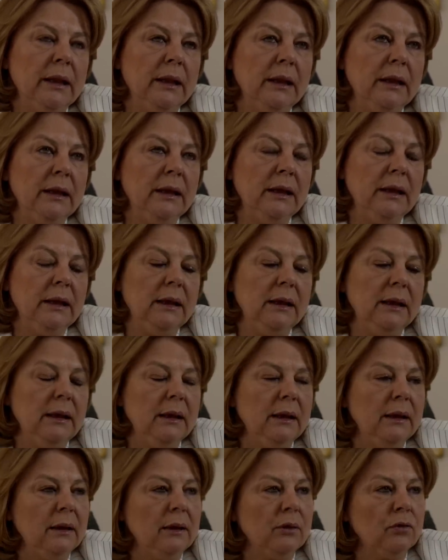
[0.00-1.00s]

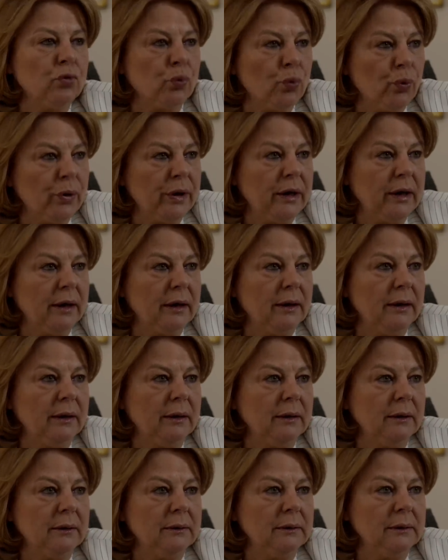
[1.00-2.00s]
the
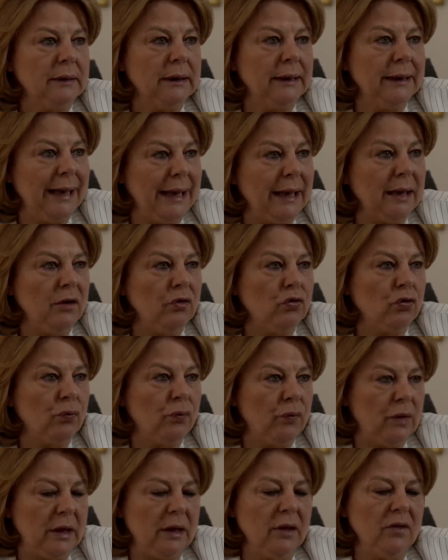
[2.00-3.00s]
Troika again
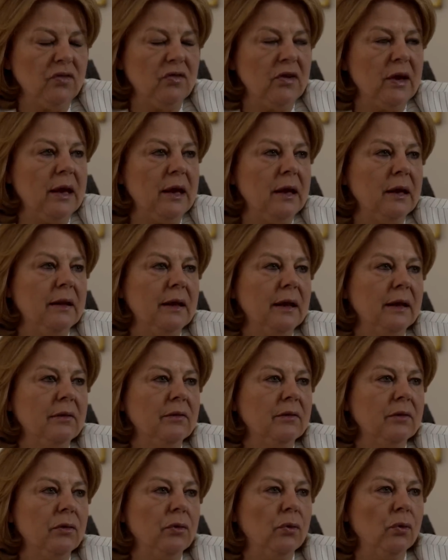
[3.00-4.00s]
intervened, saying
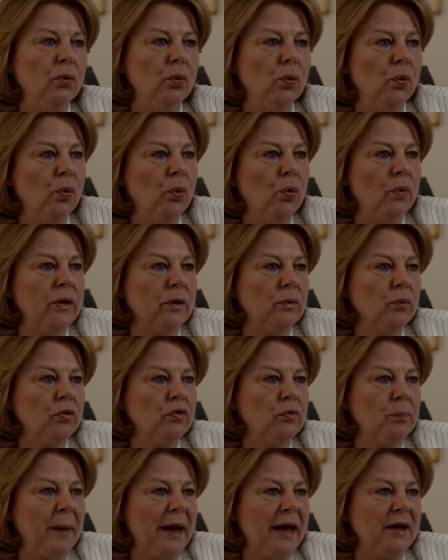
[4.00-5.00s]
that the law that
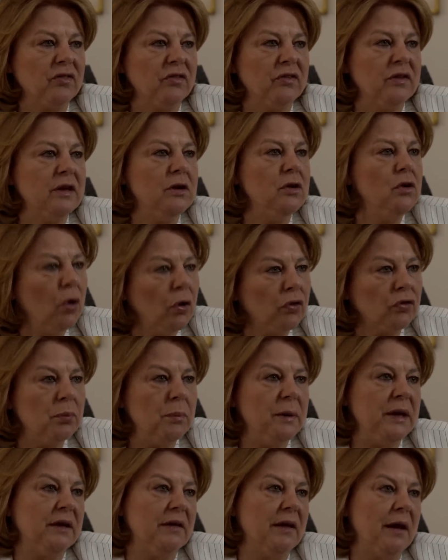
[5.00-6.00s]
was passed did not
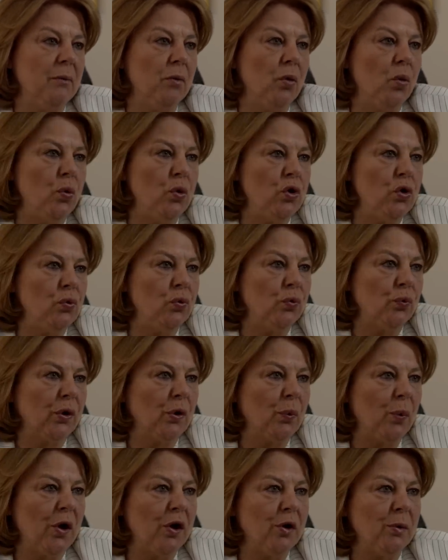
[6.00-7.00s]
meet MOU
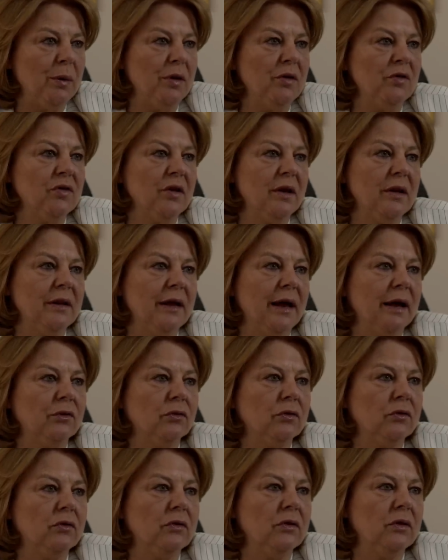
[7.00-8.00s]
requirements and
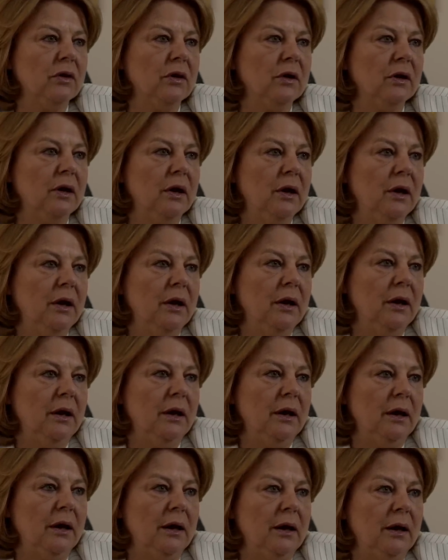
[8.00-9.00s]
that uh,
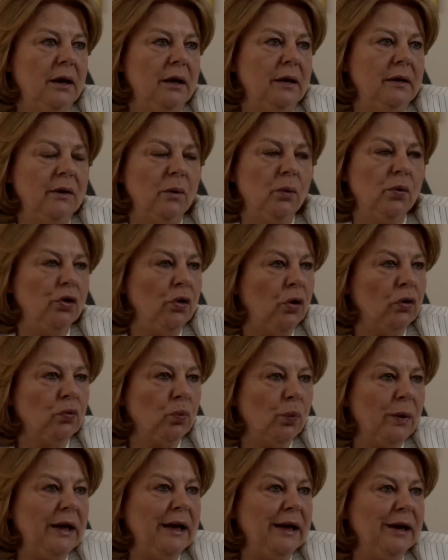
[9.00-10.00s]
uh, they were not
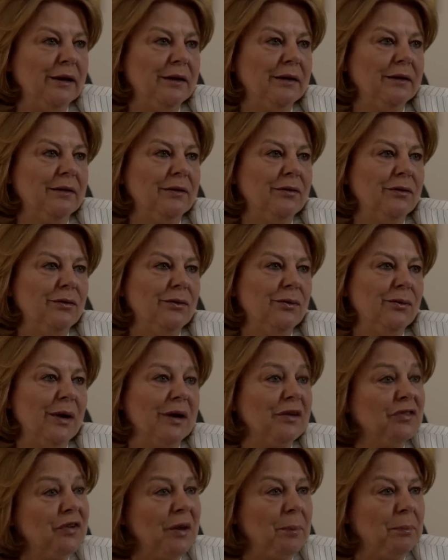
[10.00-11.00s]
willing to
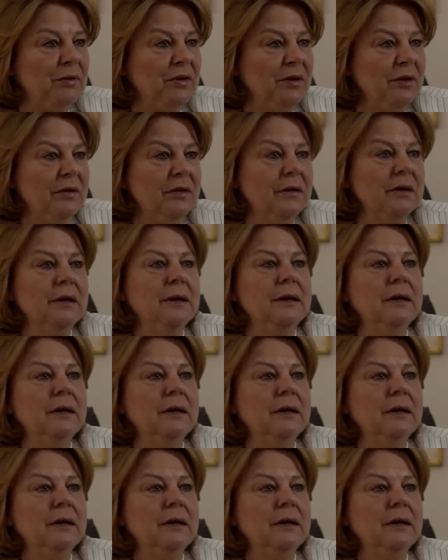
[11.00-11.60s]
accept it.